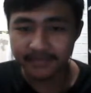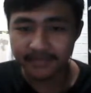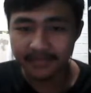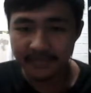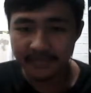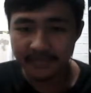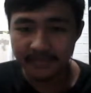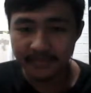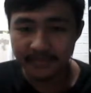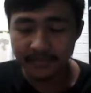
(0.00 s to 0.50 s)

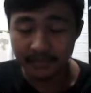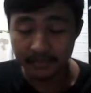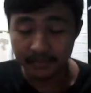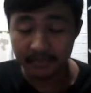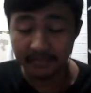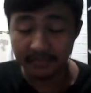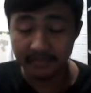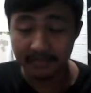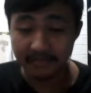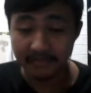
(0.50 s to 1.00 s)

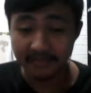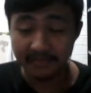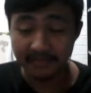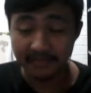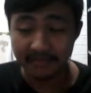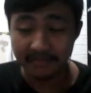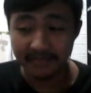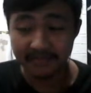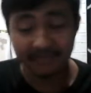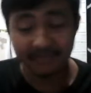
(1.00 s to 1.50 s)

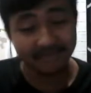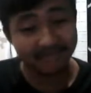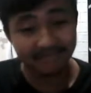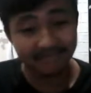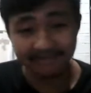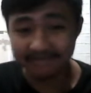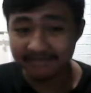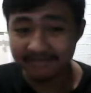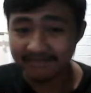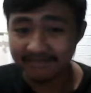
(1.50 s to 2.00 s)

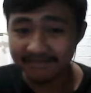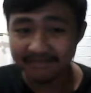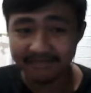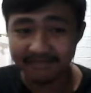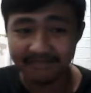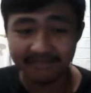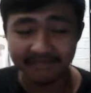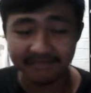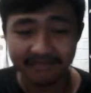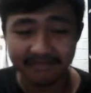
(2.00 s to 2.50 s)

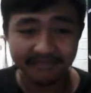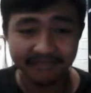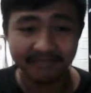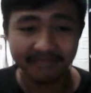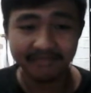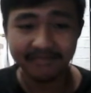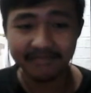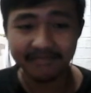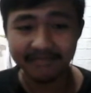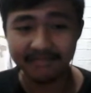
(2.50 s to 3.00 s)

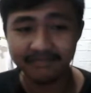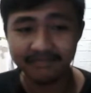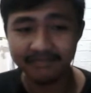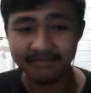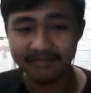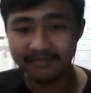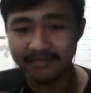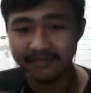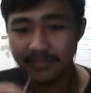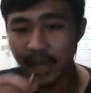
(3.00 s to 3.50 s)

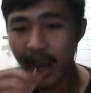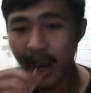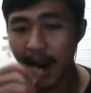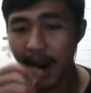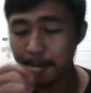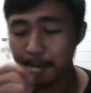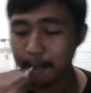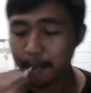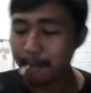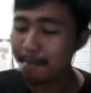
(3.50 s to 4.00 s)

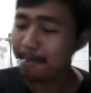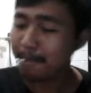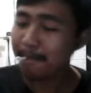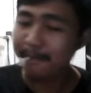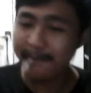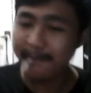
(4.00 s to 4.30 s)
(no one is talking)